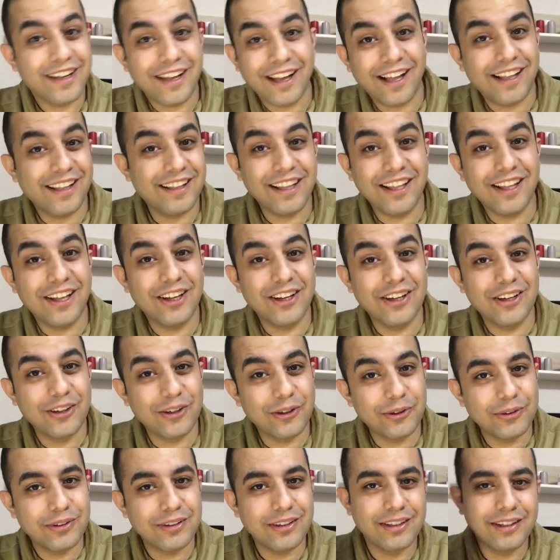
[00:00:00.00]

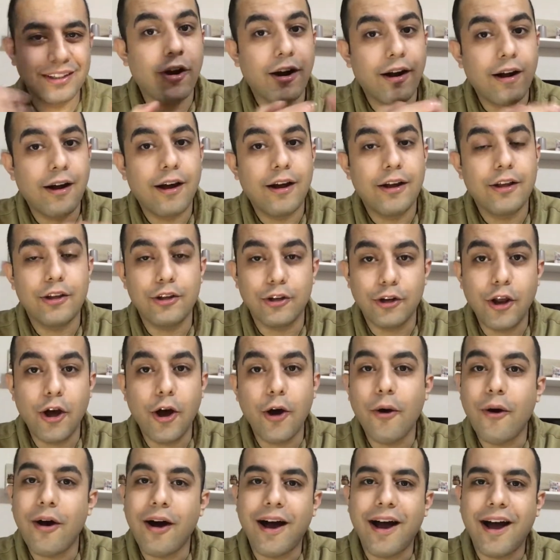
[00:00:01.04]
Hello. You
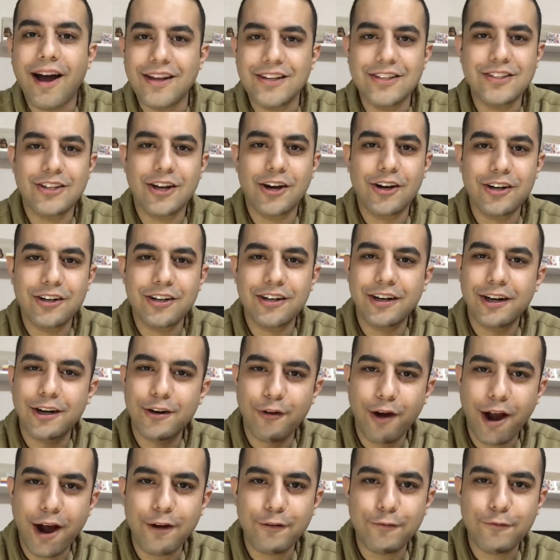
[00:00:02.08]
know, I started a
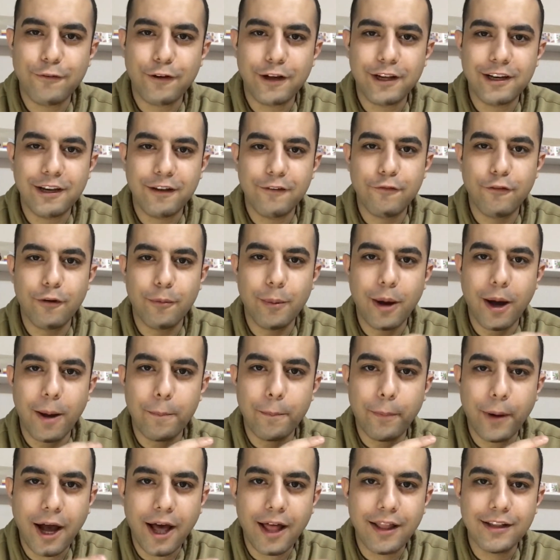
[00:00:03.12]
crowdfunding for my
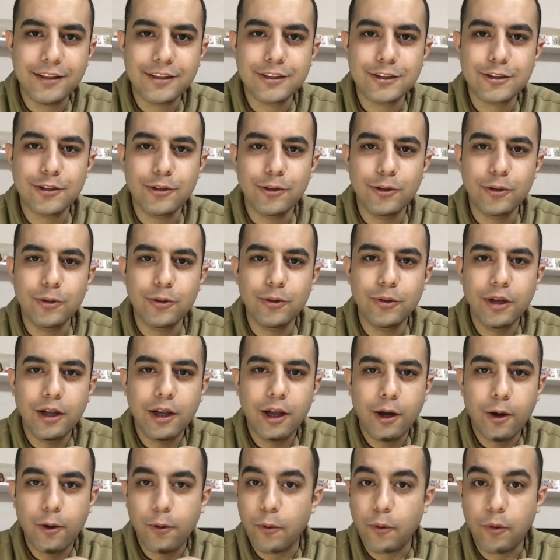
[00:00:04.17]
pilot school.
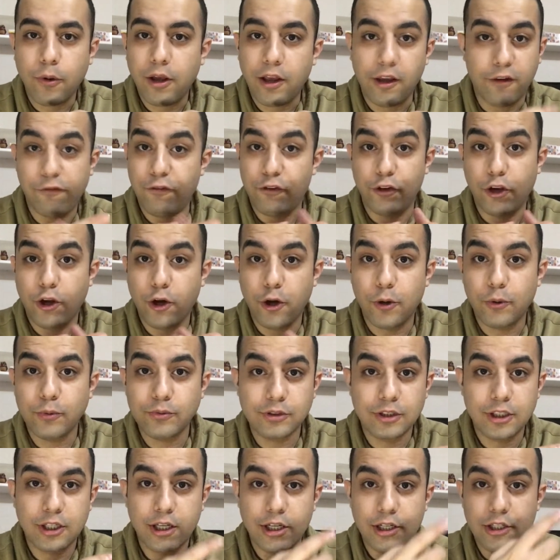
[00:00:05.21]
If you
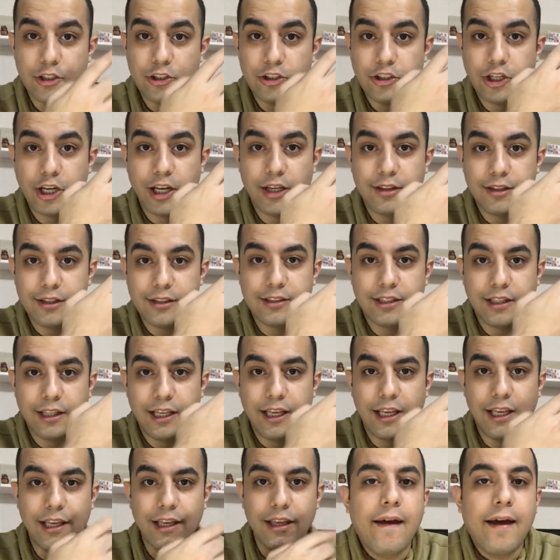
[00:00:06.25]
don't, check this
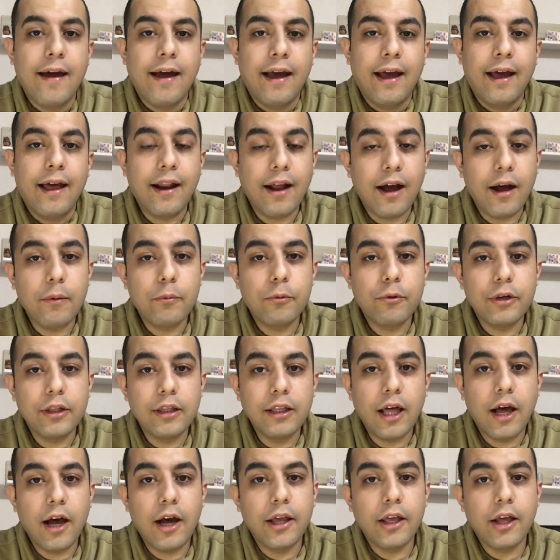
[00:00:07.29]
link. And I
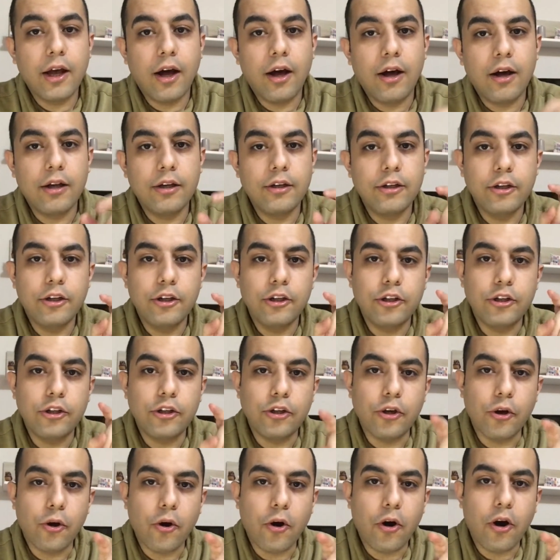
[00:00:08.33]
rely on
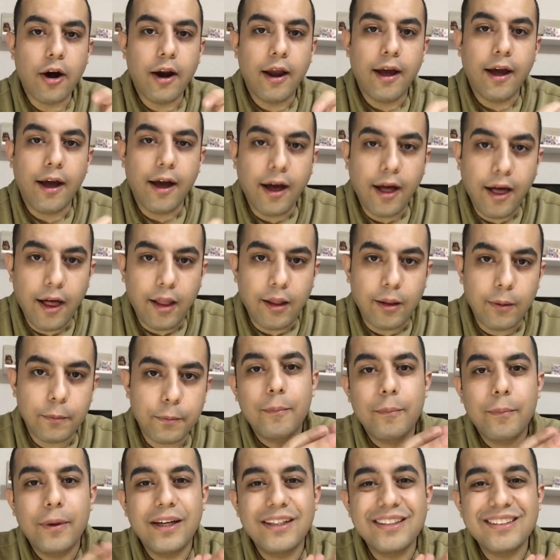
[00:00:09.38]
your help.
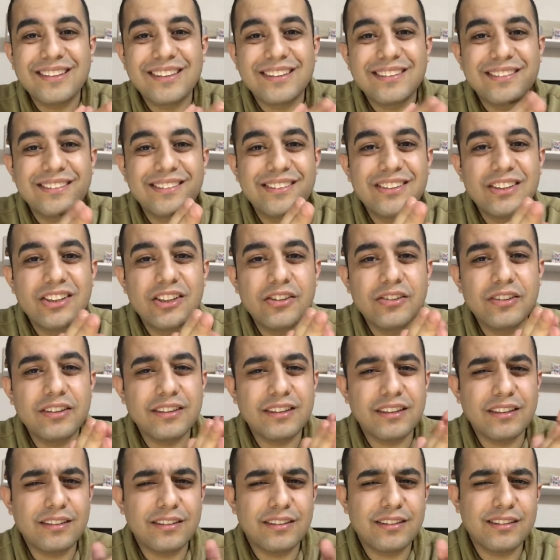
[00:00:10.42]
But there is
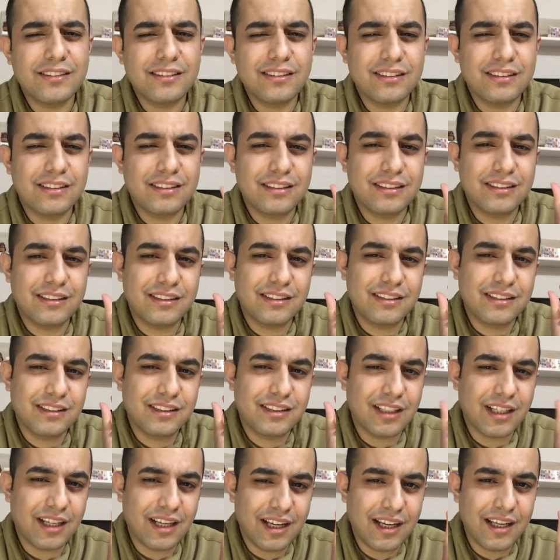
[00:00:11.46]
a
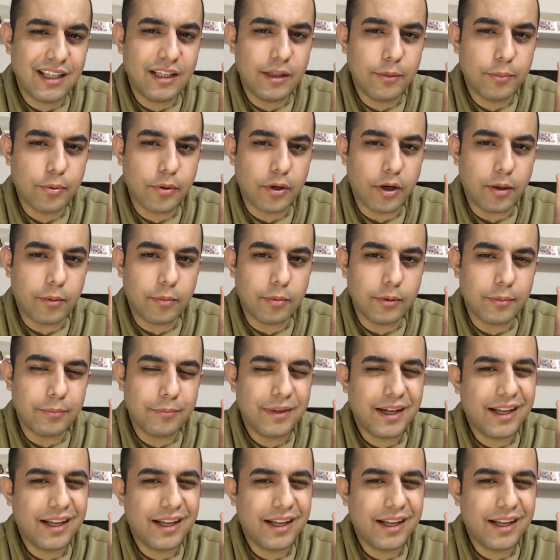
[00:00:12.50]
tiny problem.